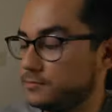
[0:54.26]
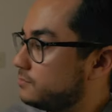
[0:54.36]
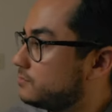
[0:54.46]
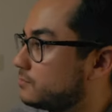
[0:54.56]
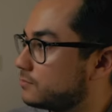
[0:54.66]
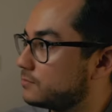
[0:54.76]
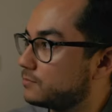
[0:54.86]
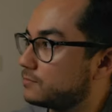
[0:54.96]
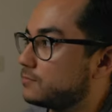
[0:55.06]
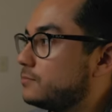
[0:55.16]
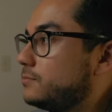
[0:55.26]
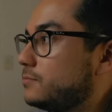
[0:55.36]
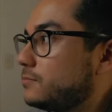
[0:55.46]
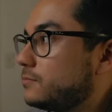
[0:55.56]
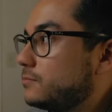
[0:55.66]

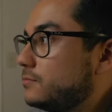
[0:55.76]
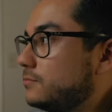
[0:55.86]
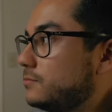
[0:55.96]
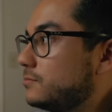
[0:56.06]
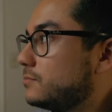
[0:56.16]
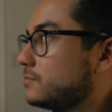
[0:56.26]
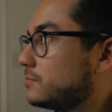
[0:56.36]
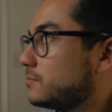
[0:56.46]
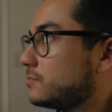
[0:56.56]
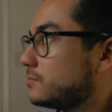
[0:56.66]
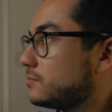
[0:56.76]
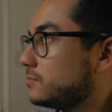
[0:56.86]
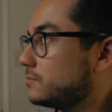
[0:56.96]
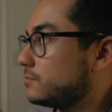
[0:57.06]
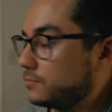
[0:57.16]

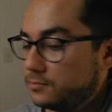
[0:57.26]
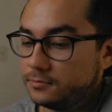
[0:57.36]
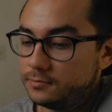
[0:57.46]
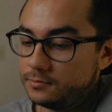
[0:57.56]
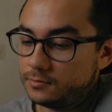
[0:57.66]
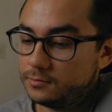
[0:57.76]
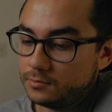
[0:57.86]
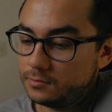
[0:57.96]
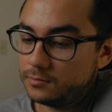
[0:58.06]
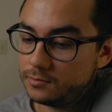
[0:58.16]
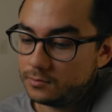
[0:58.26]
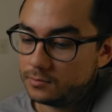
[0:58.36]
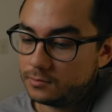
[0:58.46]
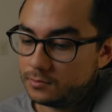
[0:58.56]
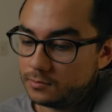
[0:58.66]

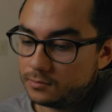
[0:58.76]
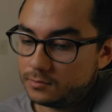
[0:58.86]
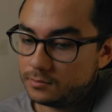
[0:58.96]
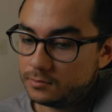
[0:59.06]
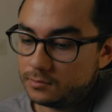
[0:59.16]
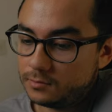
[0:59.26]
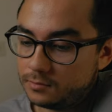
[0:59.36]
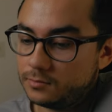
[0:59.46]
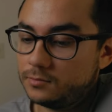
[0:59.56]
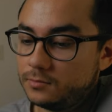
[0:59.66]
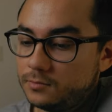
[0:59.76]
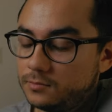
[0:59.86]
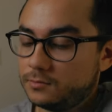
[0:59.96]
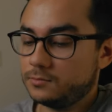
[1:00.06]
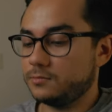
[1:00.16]

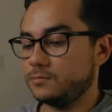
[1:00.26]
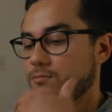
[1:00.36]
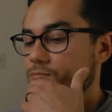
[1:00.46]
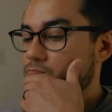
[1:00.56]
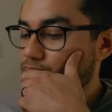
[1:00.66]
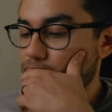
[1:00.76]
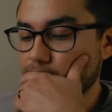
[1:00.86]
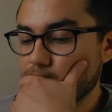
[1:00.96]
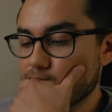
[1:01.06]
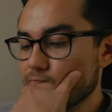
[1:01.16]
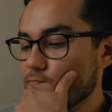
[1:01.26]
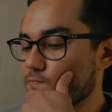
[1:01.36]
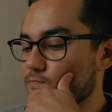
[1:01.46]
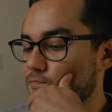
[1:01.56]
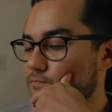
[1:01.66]

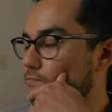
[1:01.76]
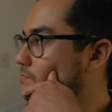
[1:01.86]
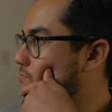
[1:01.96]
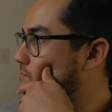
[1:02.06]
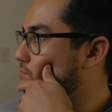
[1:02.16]
(not speaking)